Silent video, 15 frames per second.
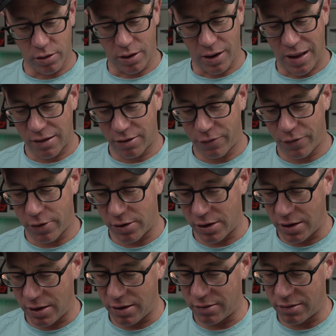the last few
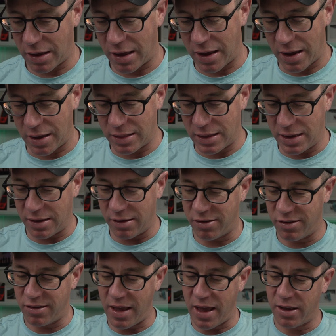years are the
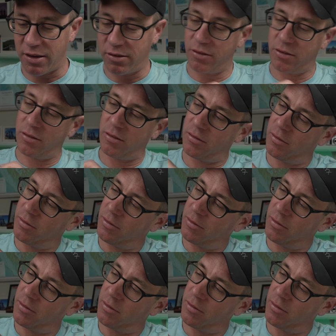Sax